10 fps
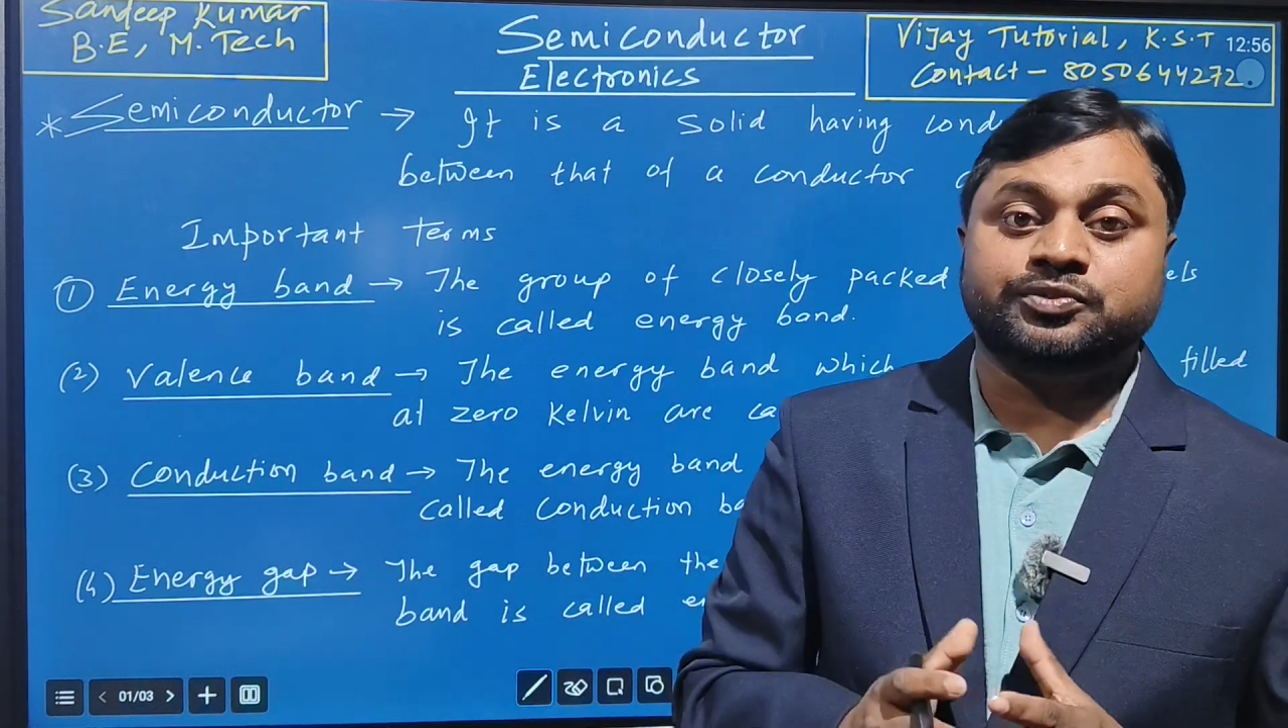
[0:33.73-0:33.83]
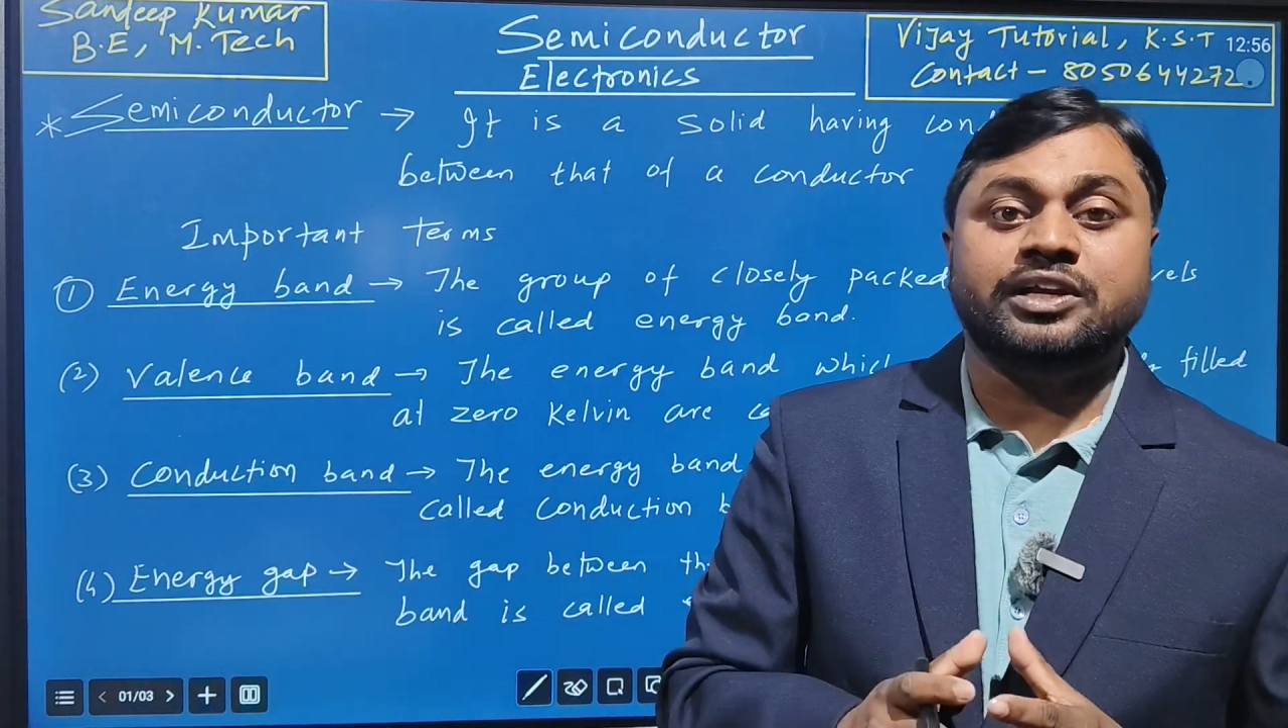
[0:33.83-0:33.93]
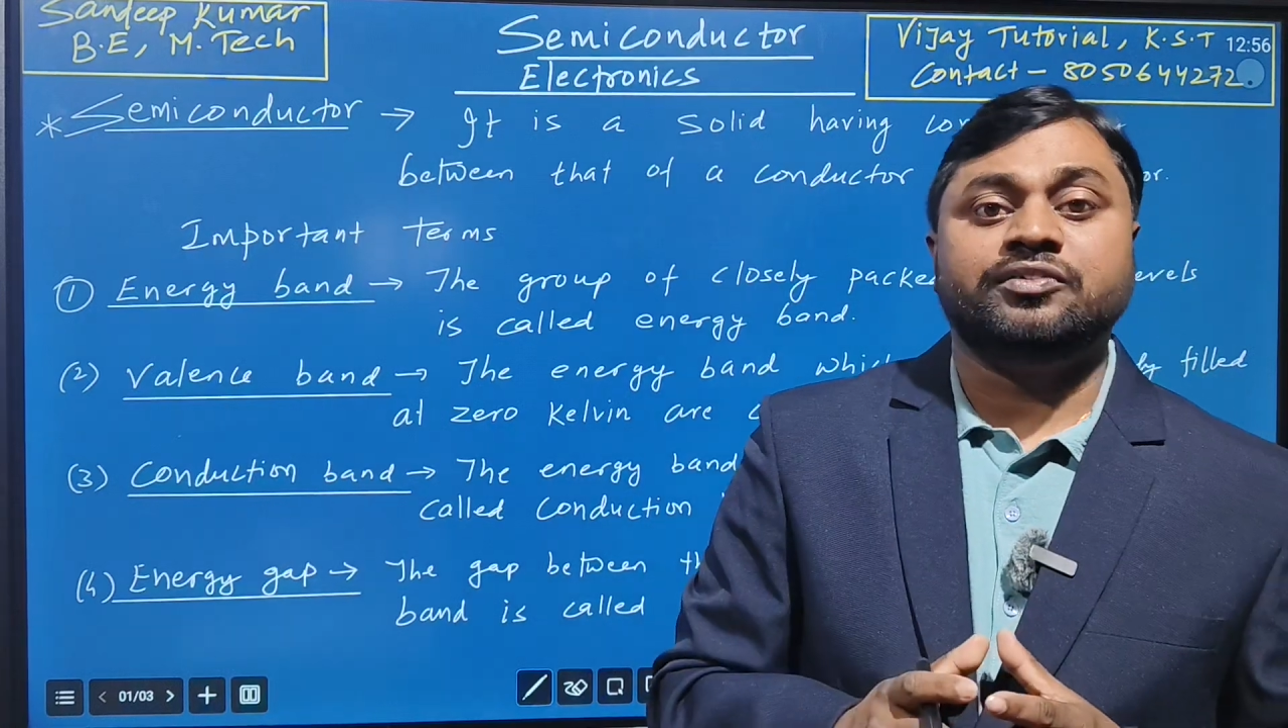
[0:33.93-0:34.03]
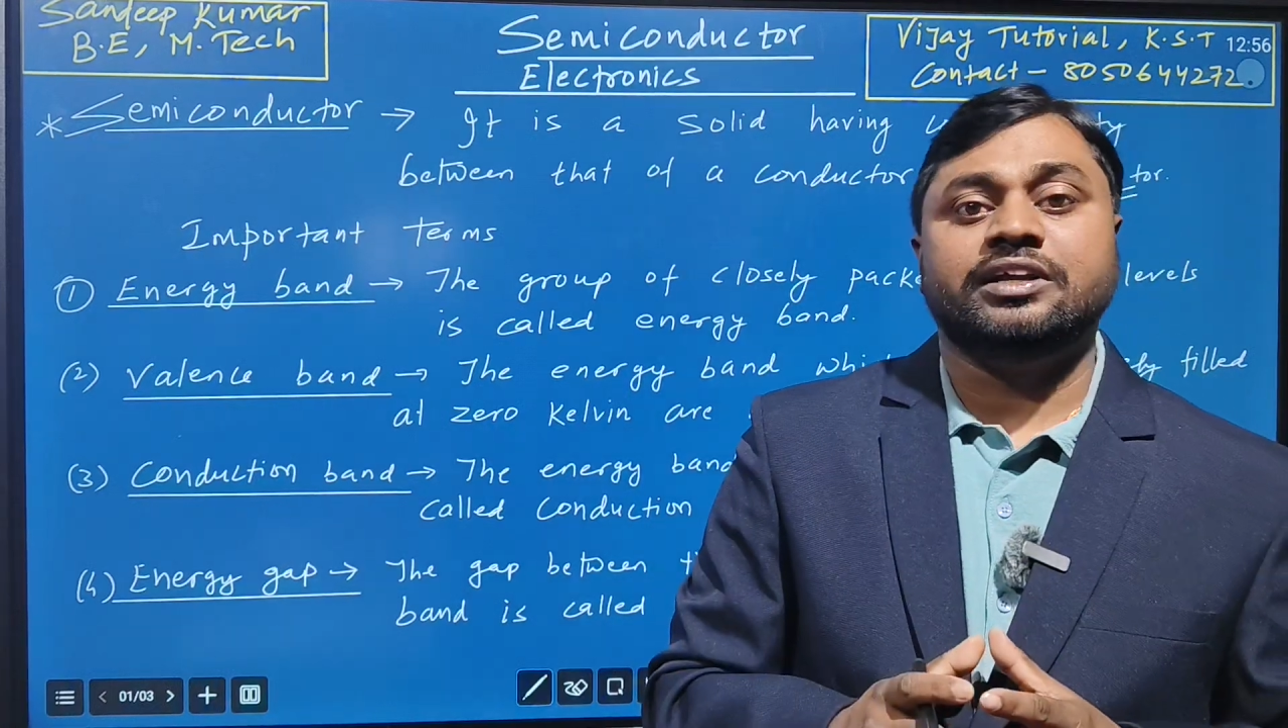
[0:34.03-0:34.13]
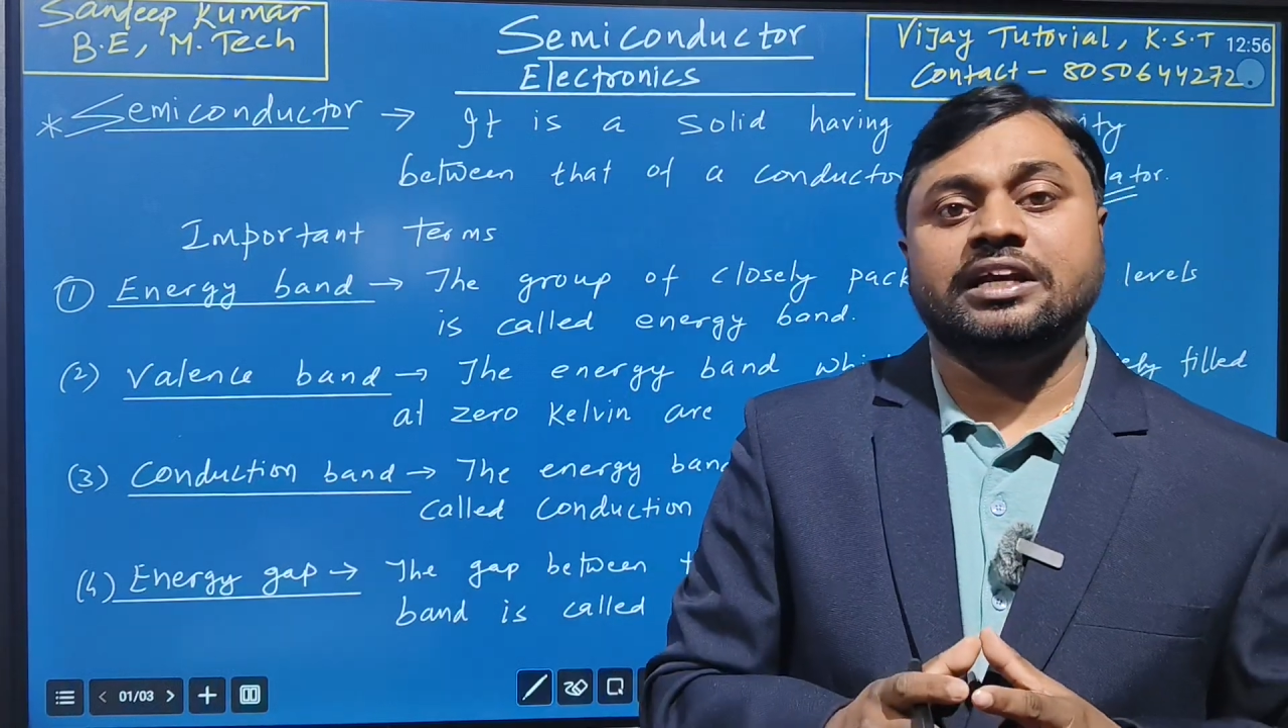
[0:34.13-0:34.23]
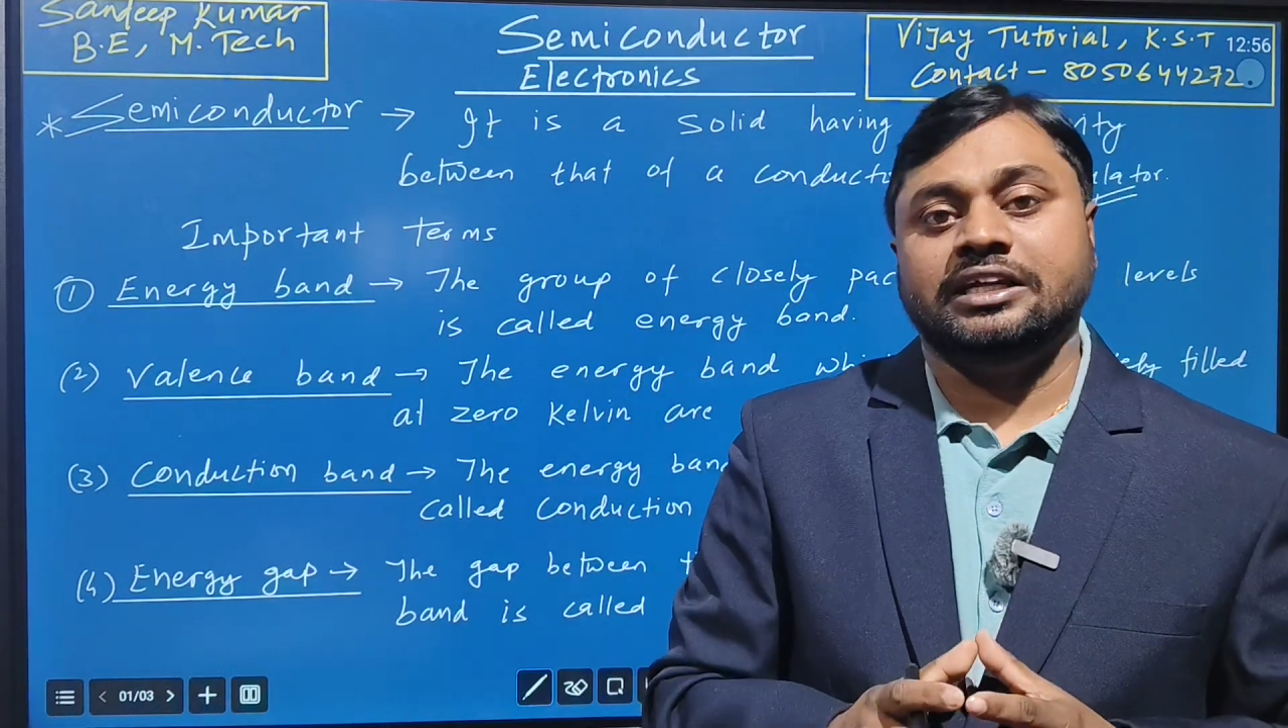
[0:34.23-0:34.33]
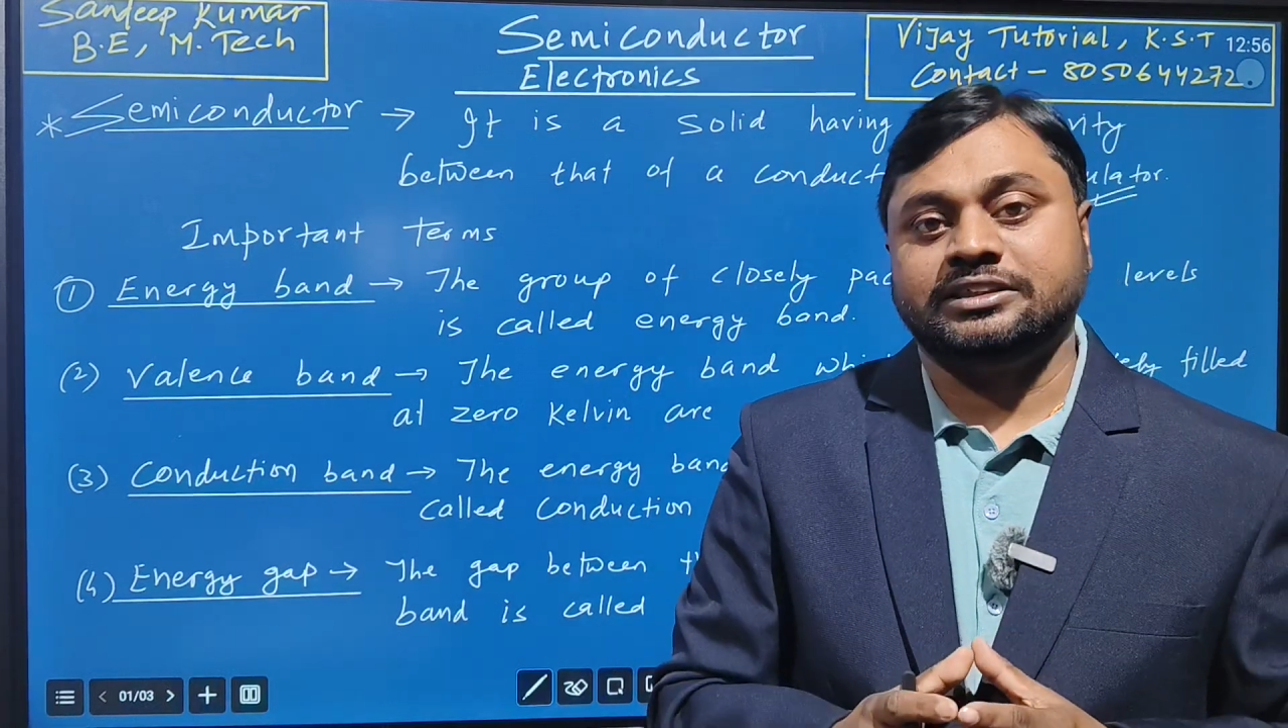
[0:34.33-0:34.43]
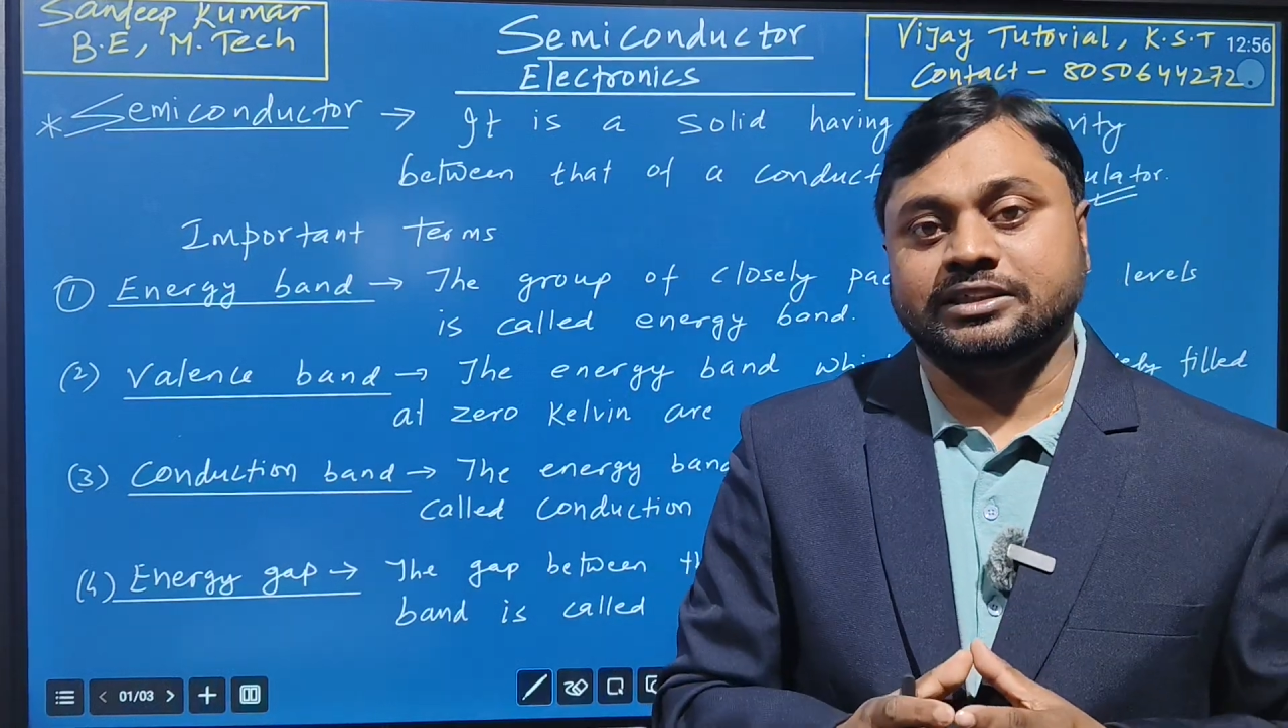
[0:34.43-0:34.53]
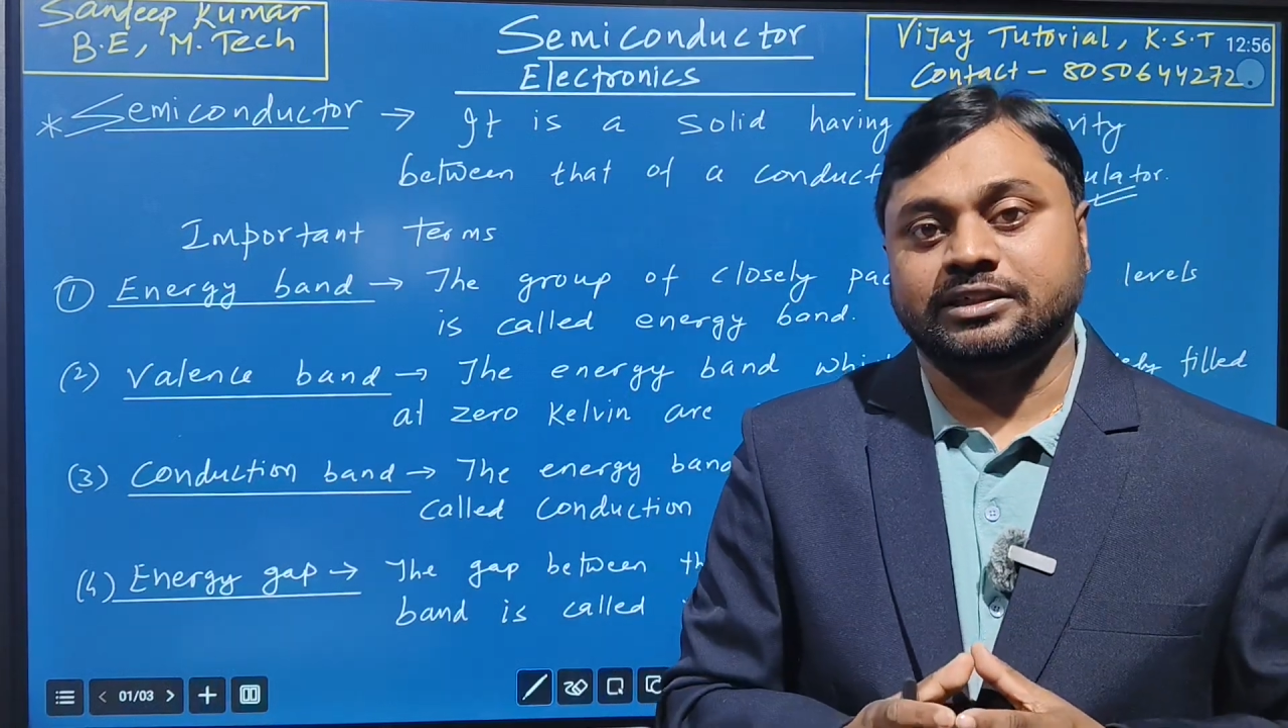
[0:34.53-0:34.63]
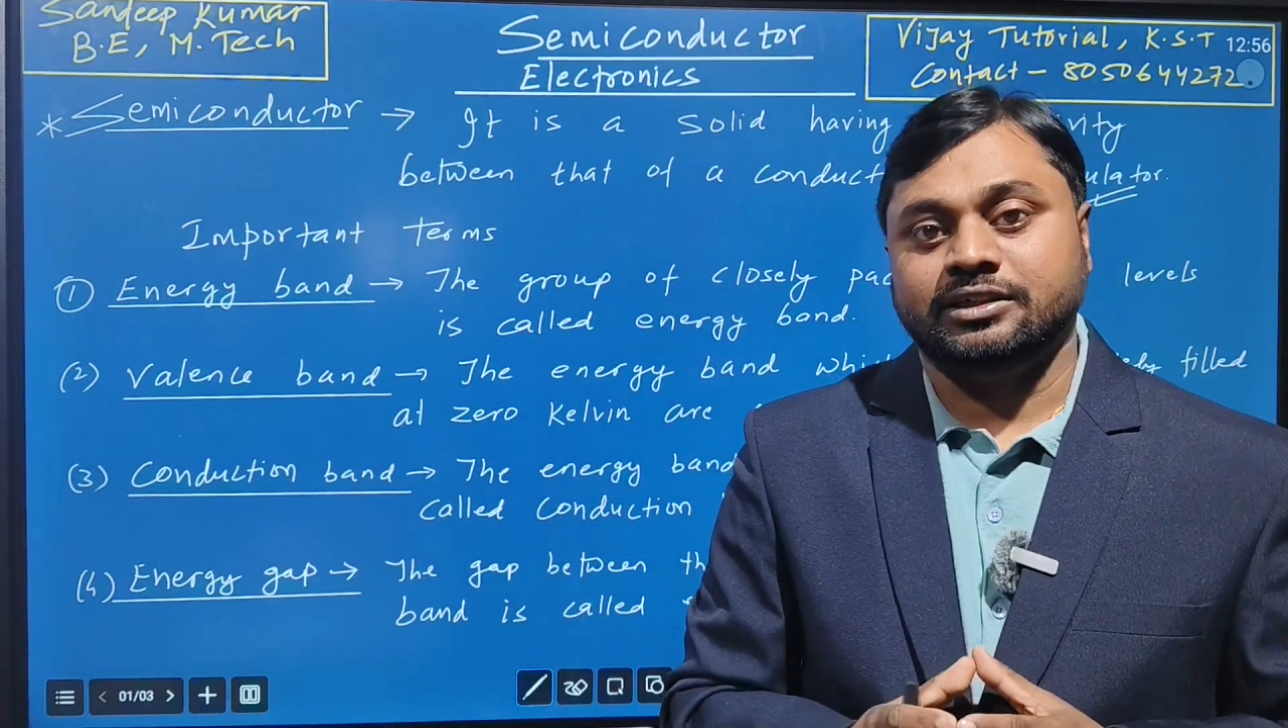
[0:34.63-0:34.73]
is very
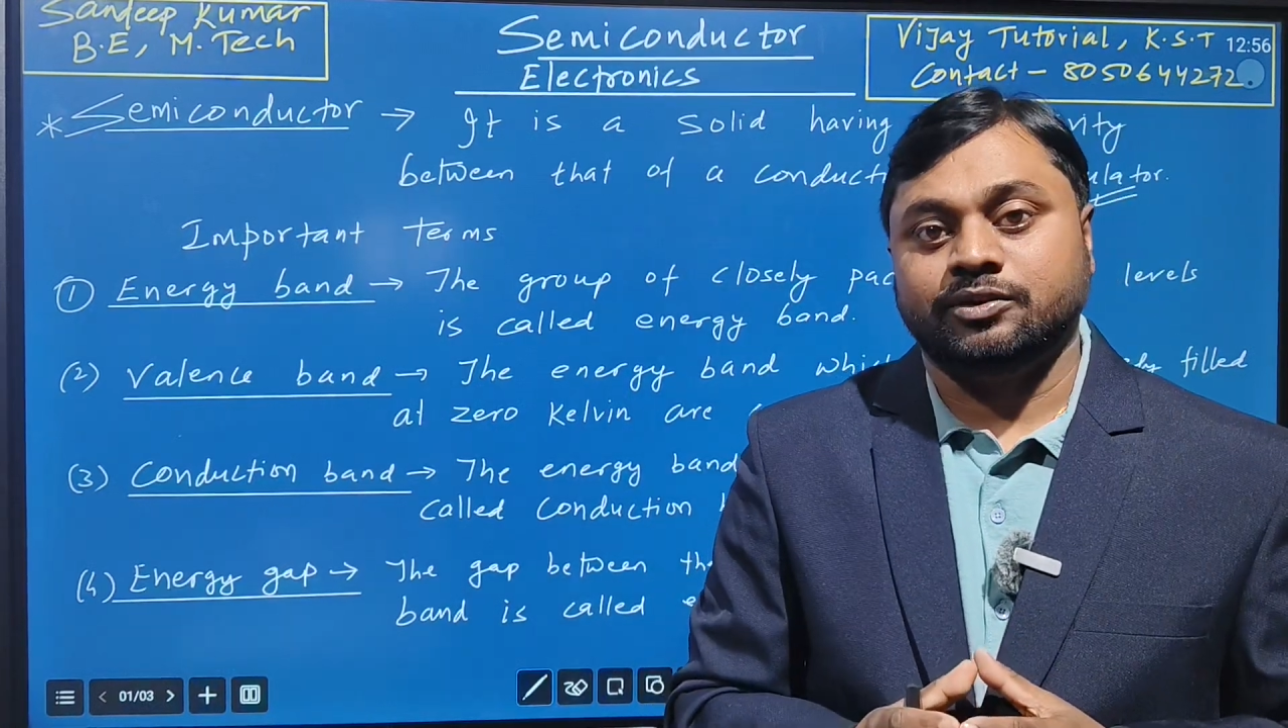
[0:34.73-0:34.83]
less,